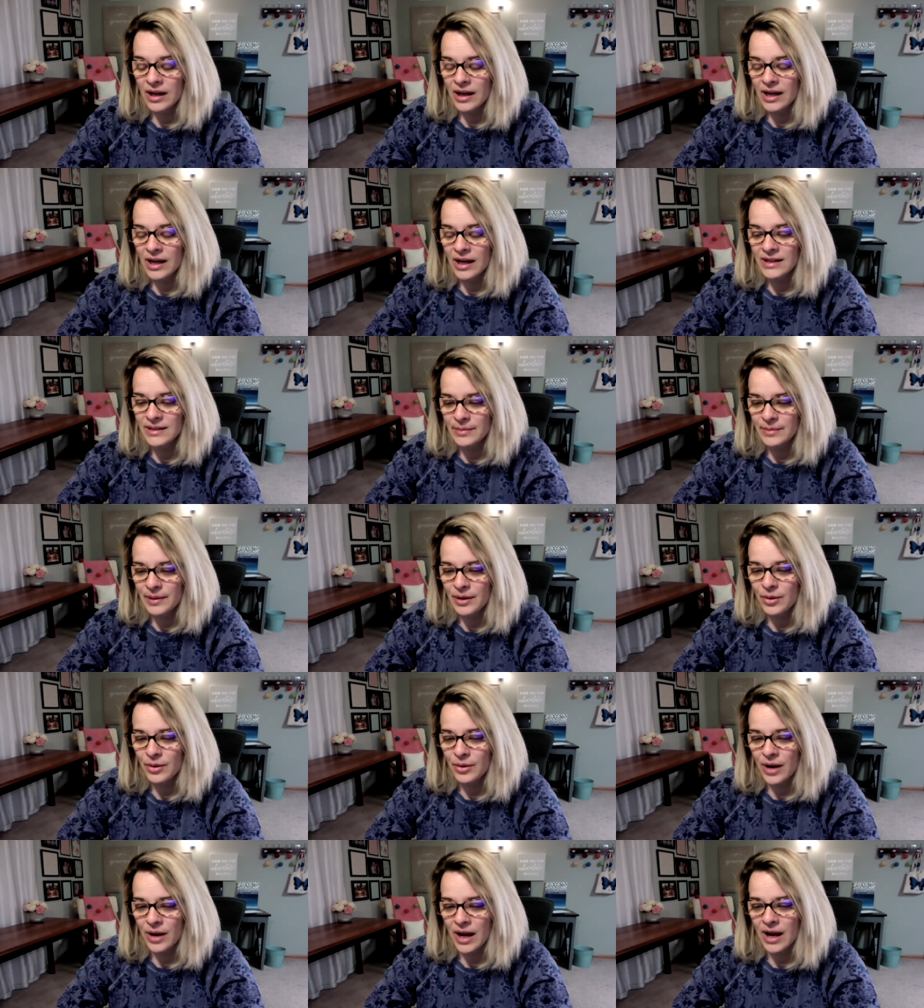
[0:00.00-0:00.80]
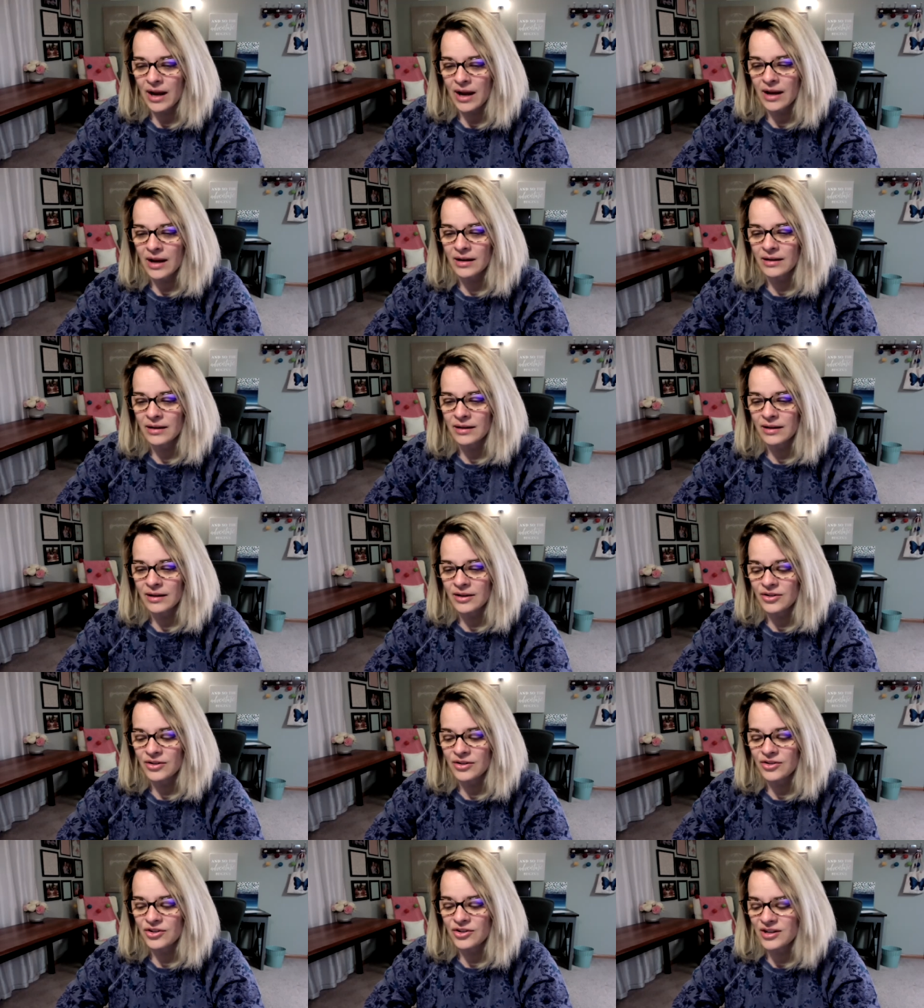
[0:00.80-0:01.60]
It's been okay.
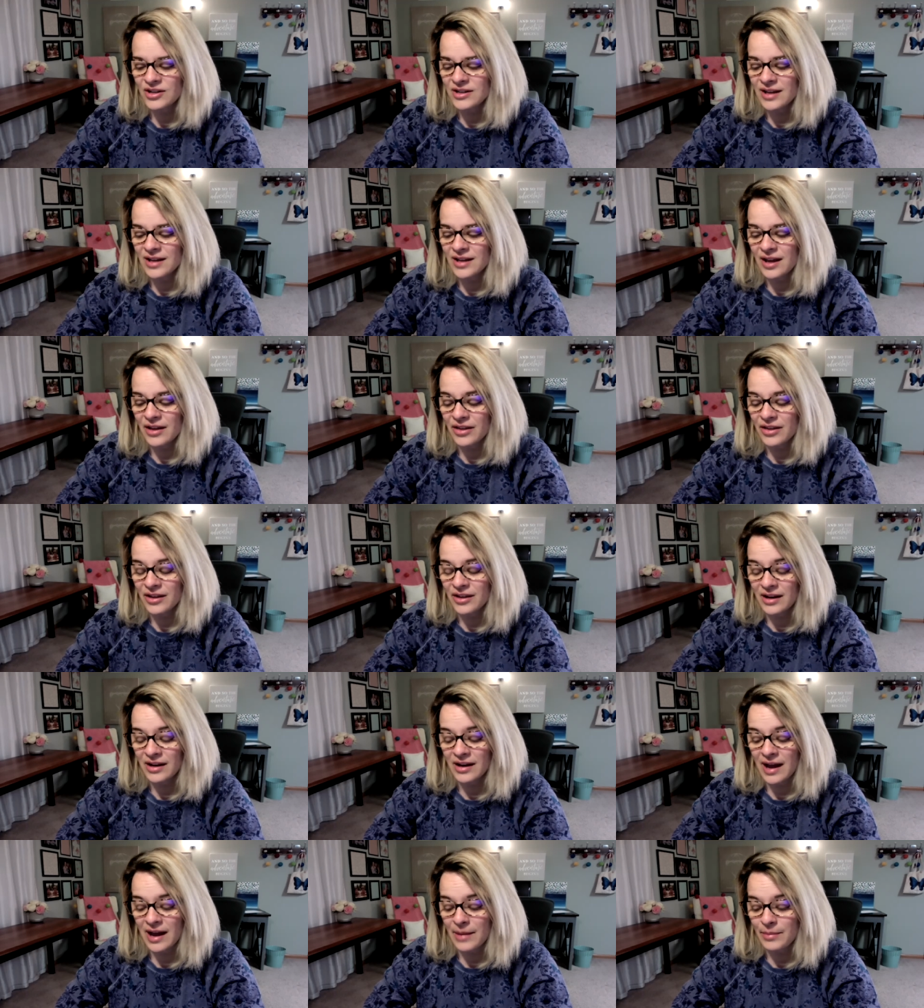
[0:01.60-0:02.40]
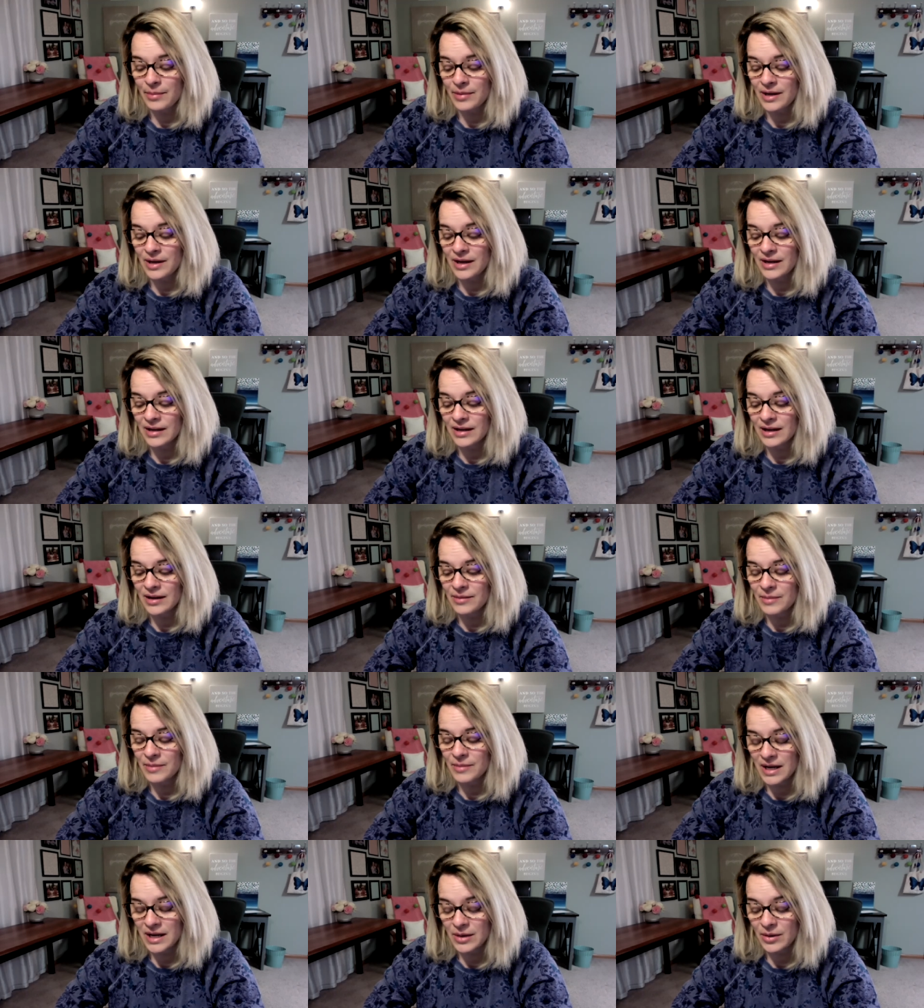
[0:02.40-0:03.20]
She's healthy and happy in
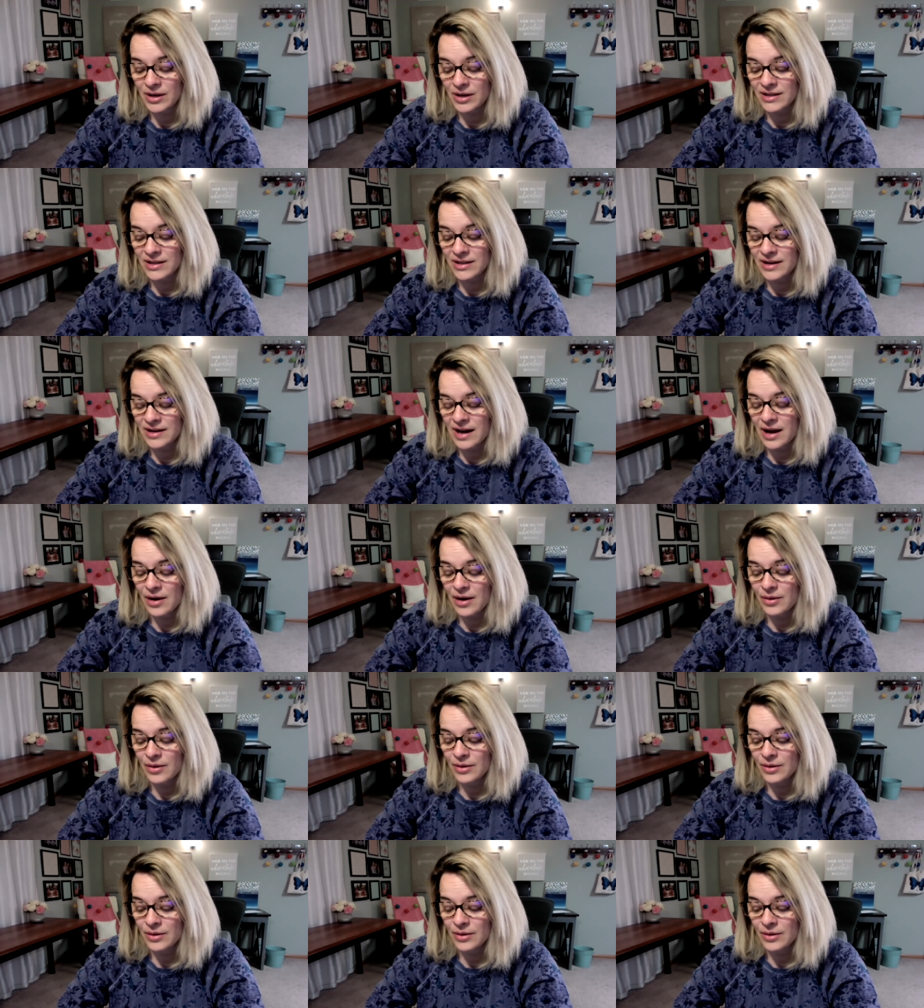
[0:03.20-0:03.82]
many ways now.